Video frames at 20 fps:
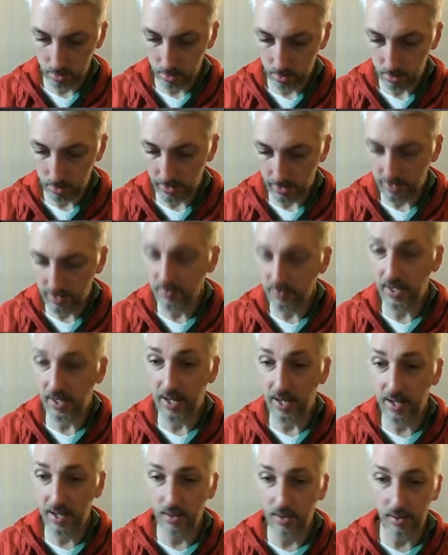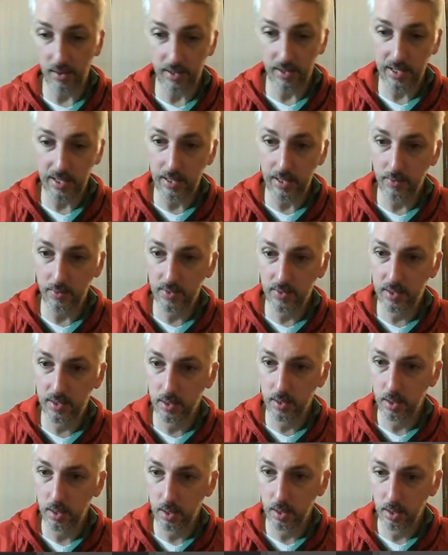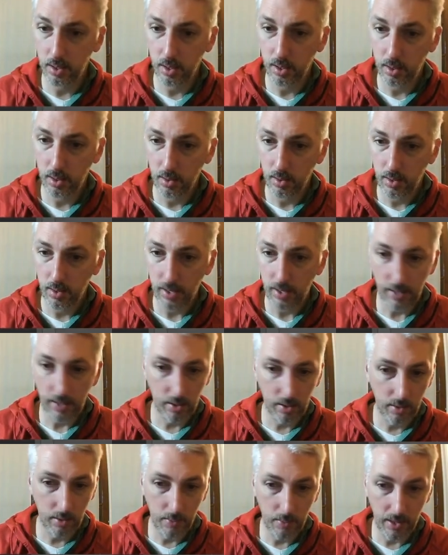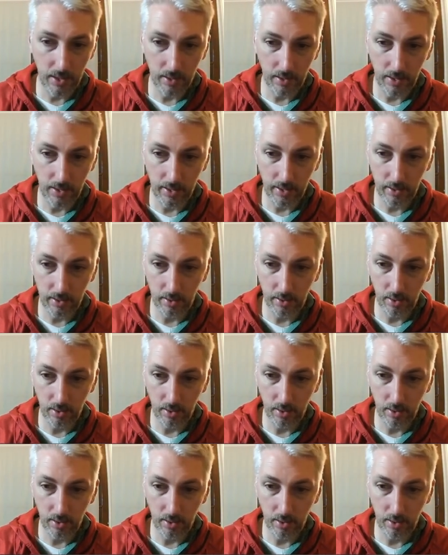didn't even get into the leaves. I could have been like,